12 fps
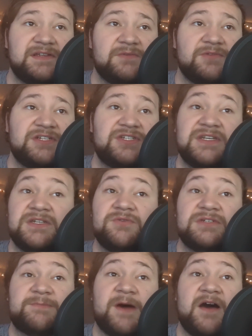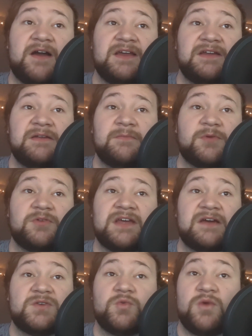he reached into his pocket and pulled
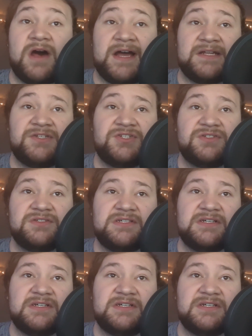out a watch.